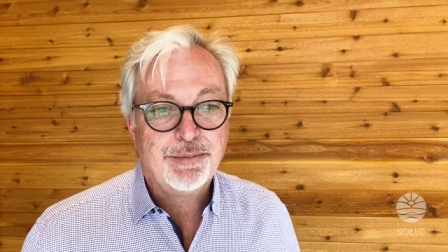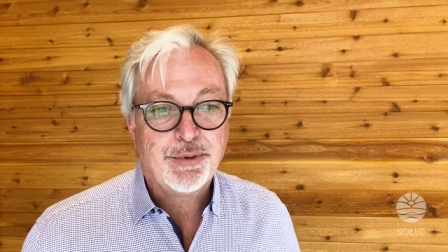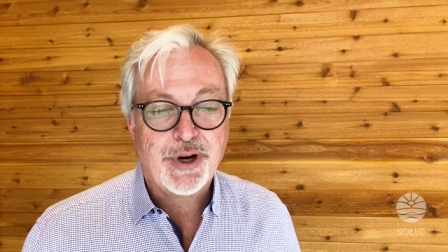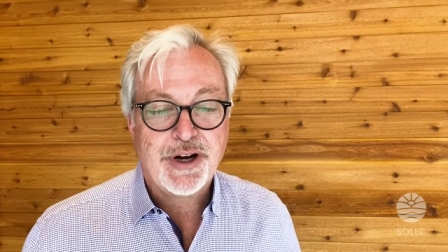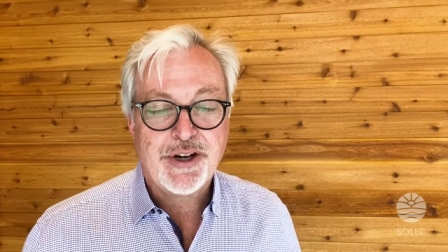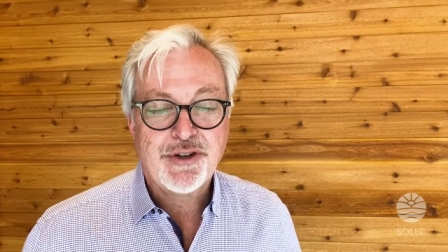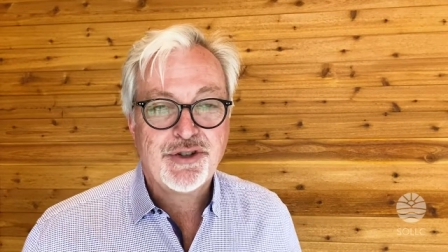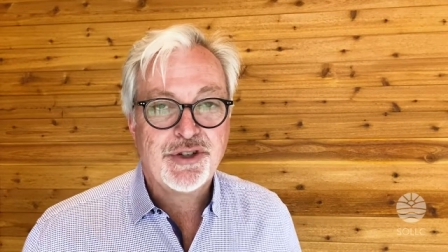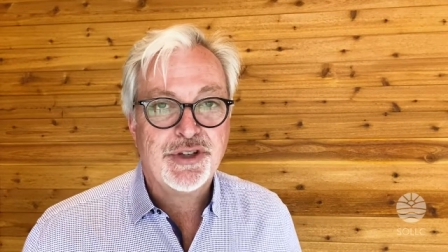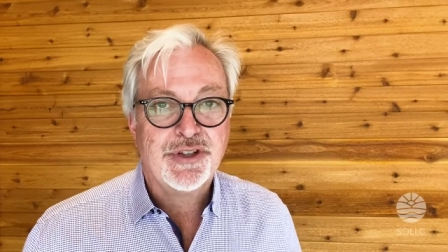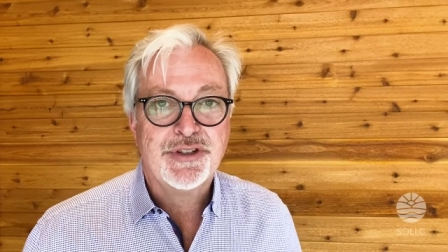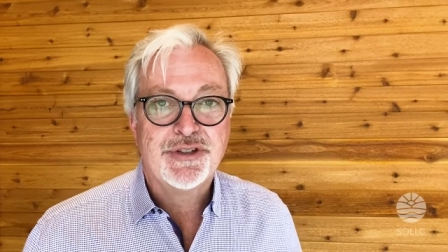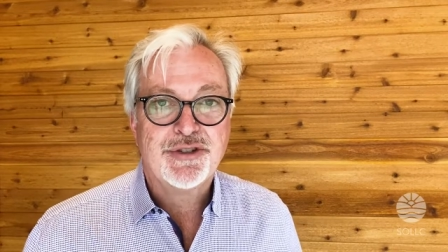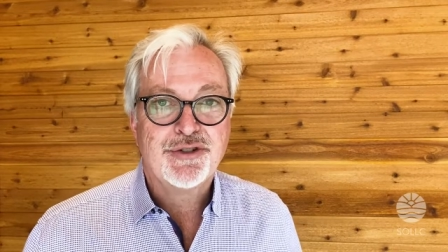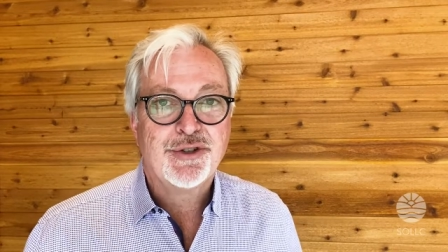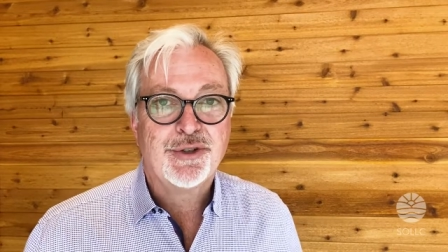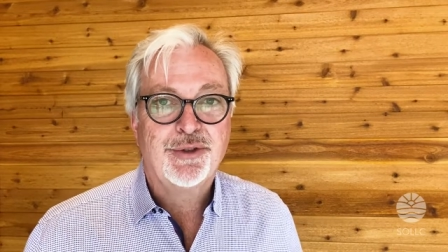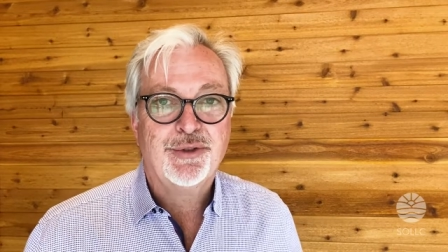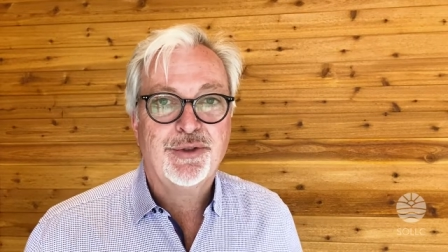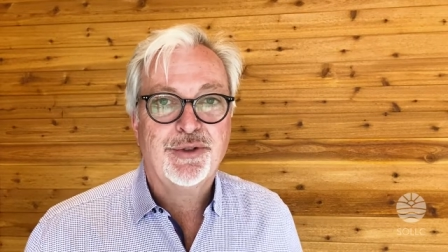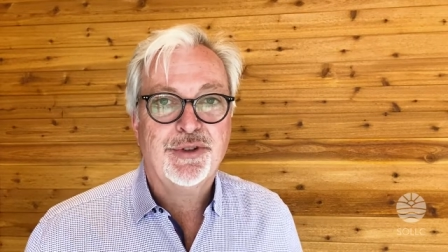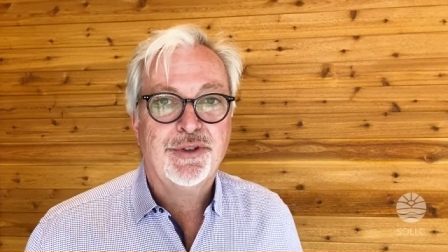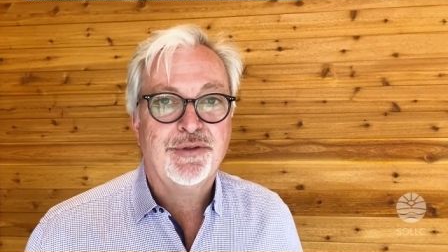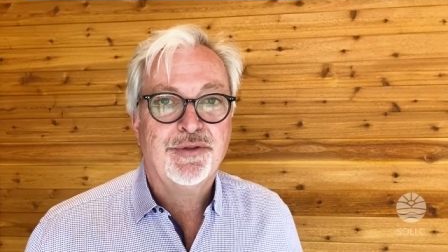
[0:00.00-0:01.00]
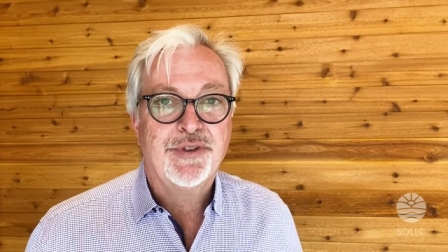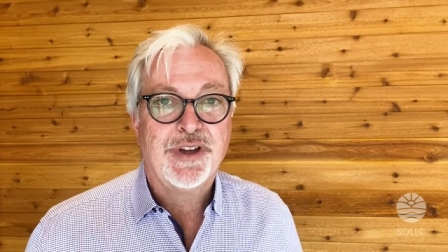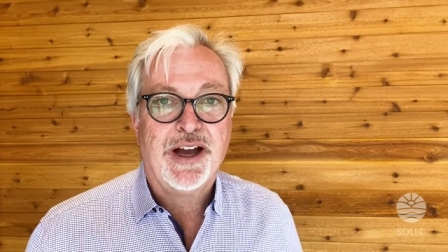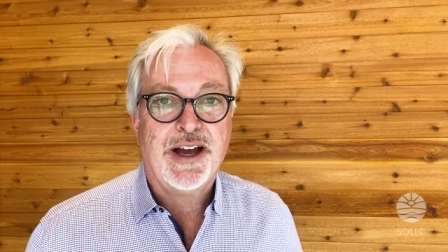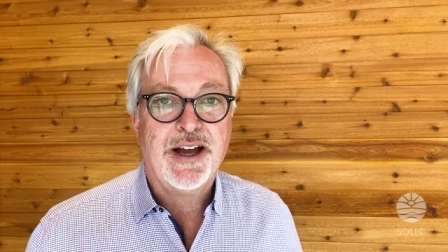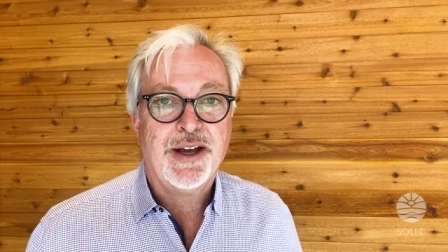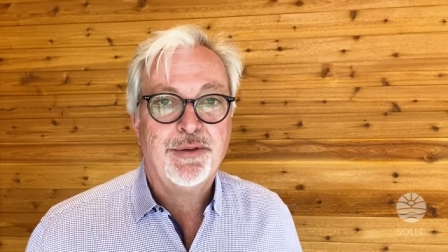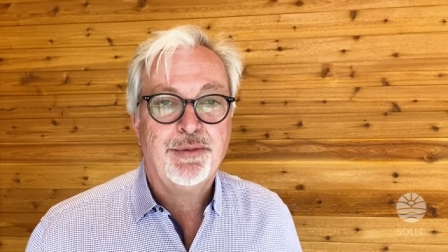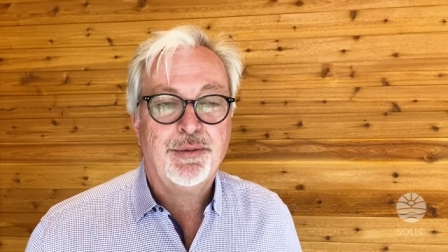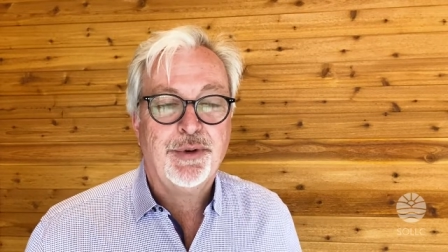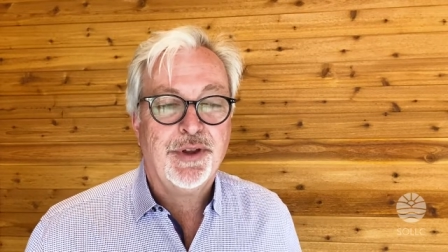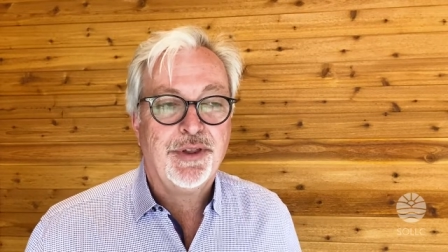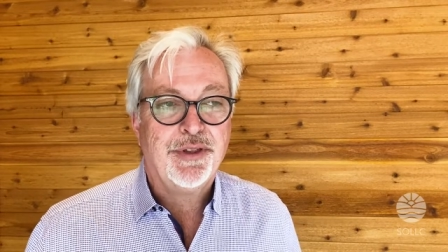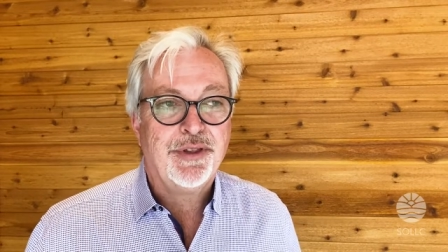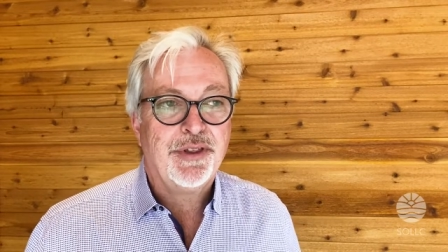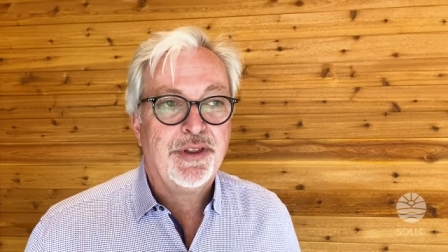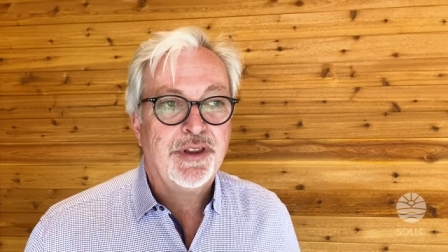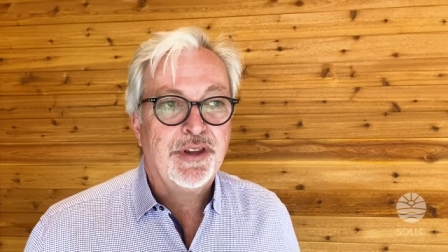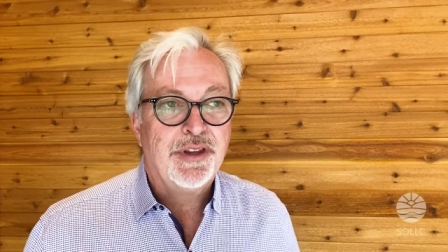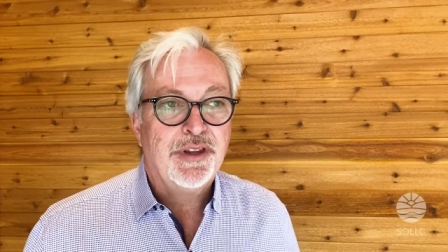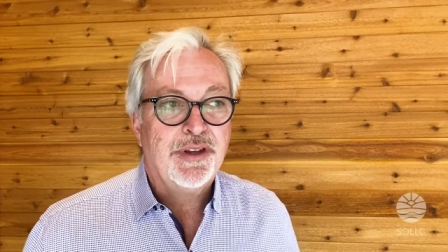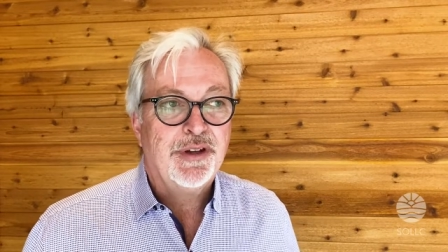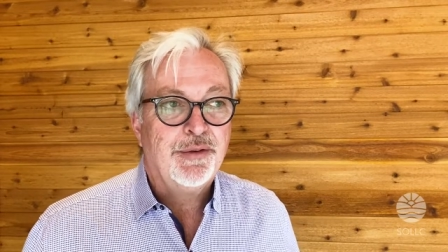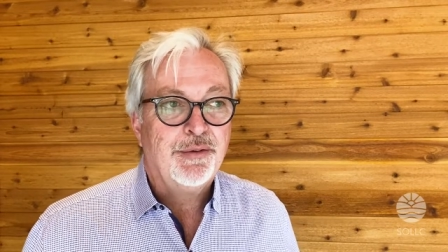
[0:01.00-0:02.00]
precious children of God with,
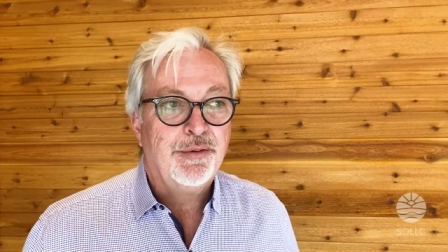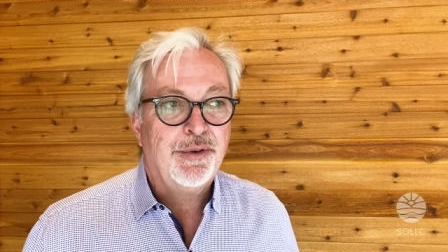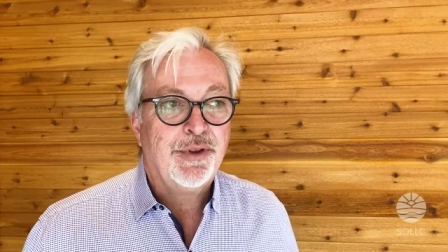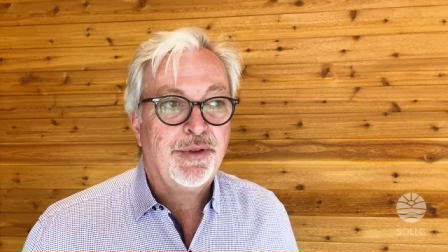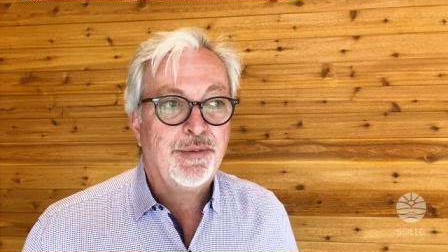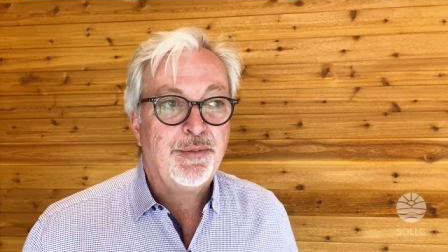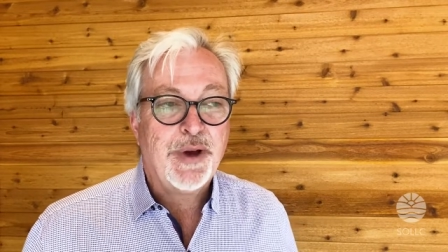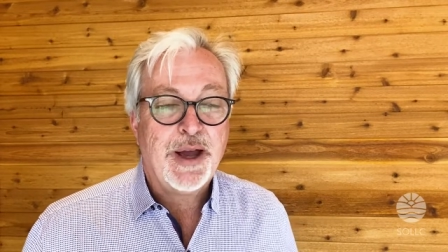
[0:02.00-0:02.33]
with